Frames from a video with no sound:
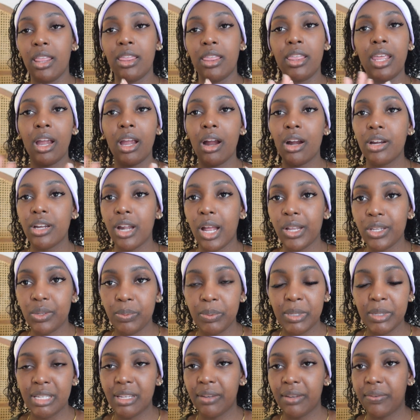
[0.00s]
they are not
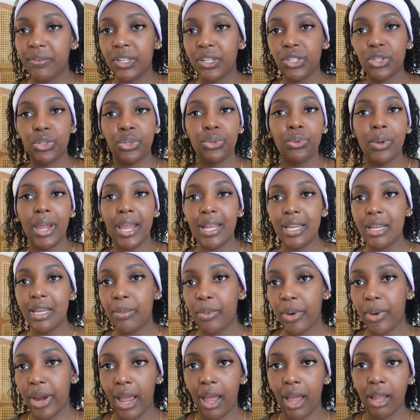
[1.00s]
specific to any
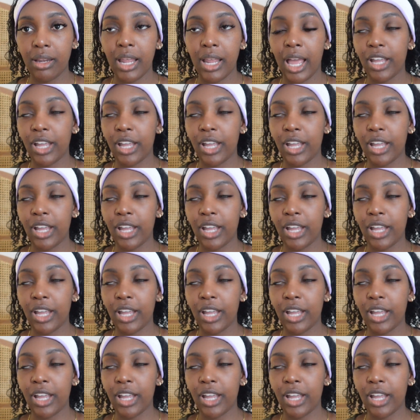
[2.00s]
brand.